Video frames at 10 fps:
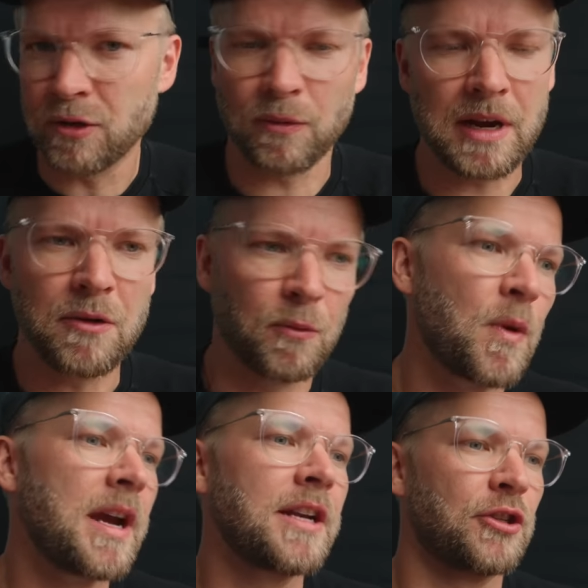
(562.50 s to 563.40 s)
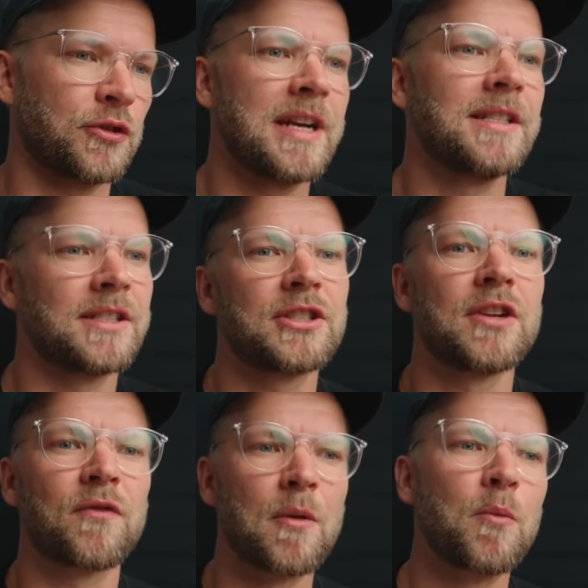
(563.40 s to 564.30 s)
great way to
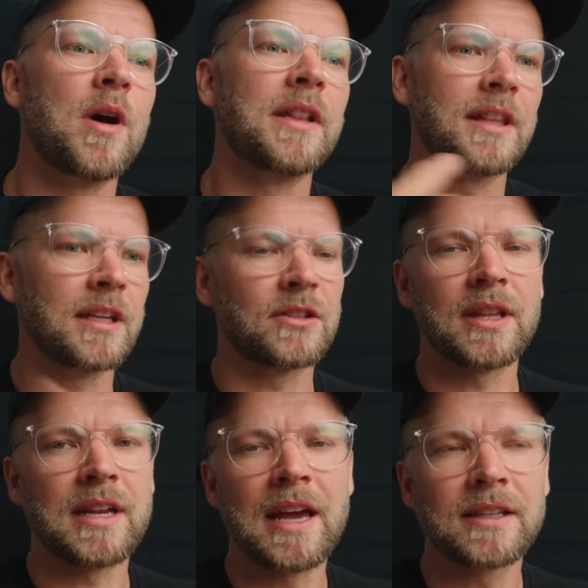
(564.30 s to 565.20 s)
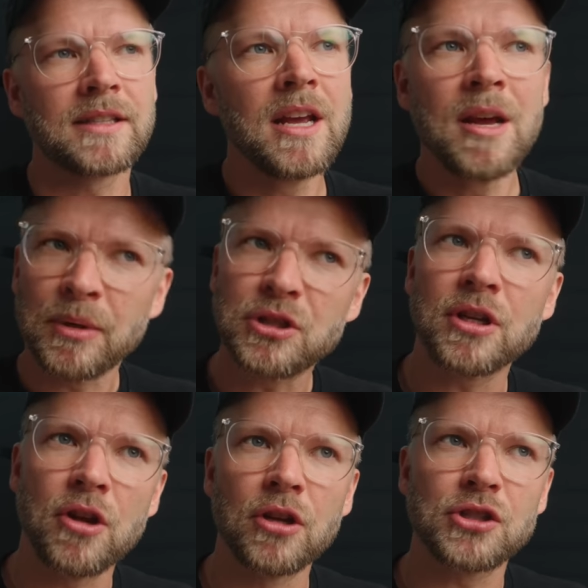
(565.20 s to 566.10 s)
transition from one thing to the next. But you
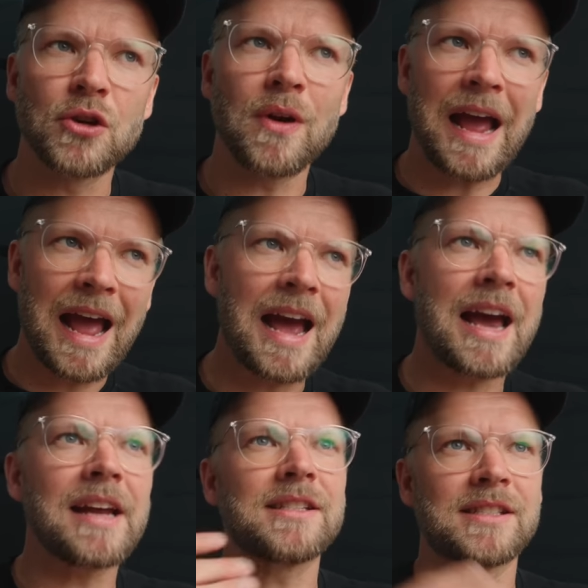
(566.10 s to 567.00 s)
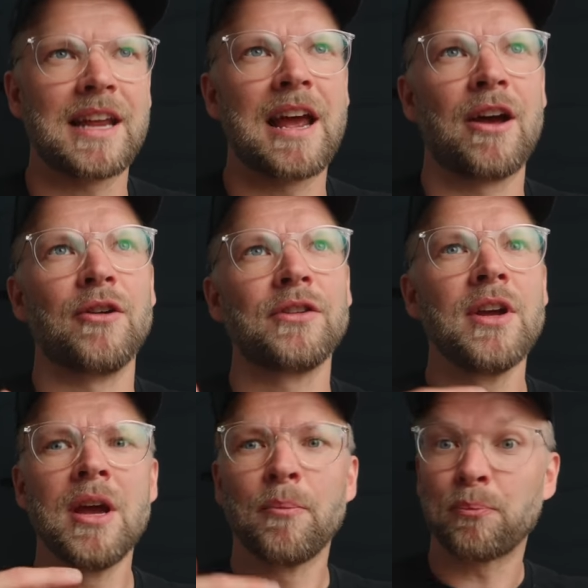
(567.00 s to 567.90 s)
can also add sound
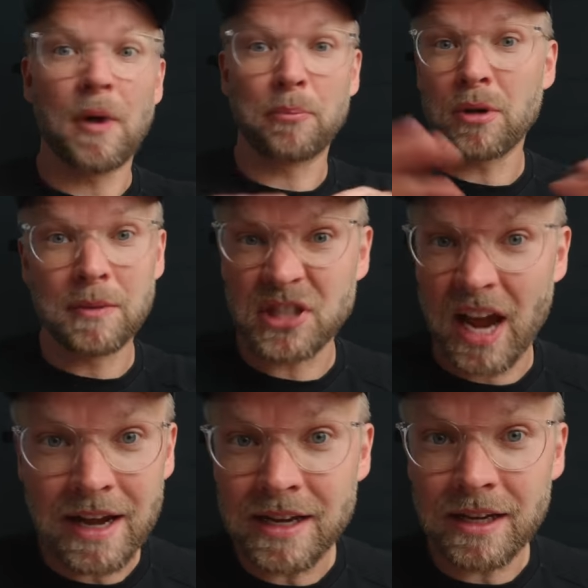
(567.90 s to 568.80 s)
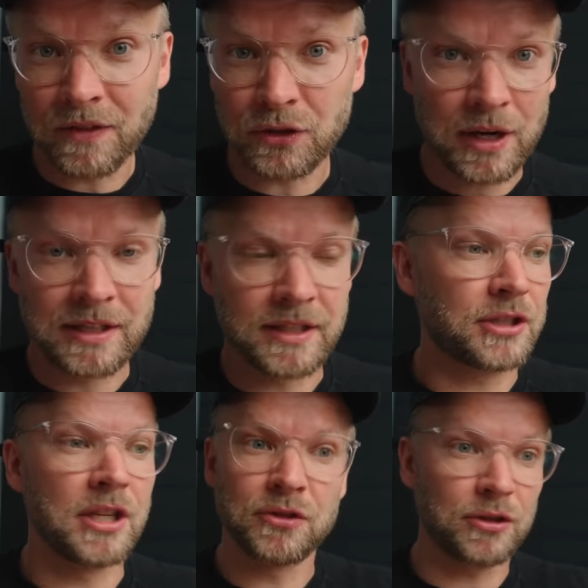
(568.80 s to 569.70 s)
on pretty much any of the
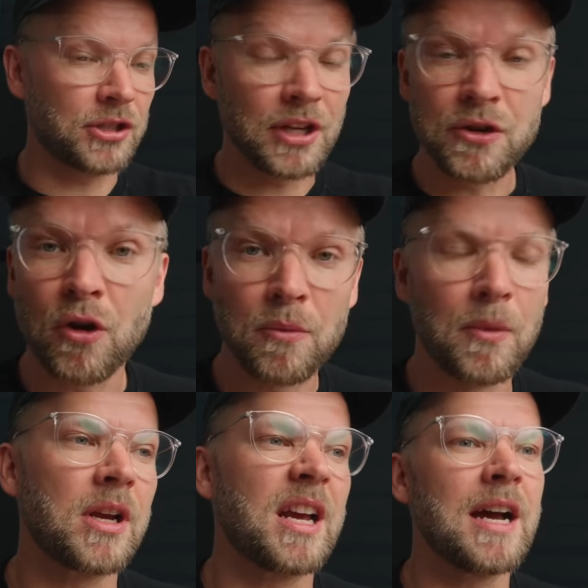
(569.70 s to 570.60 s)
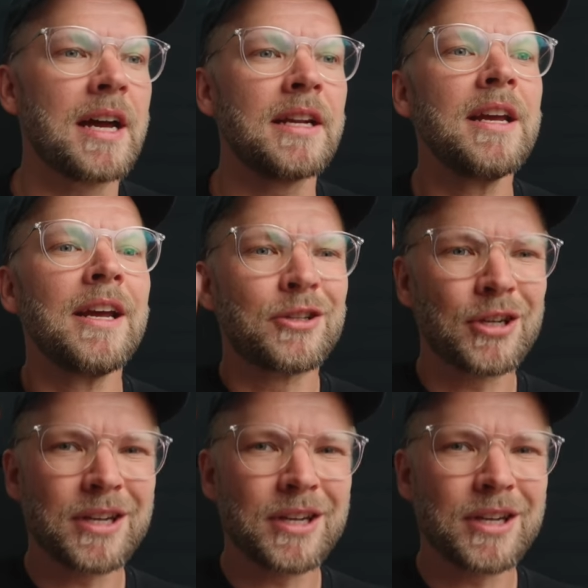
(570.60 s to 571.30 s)
transitions or just a normal cut to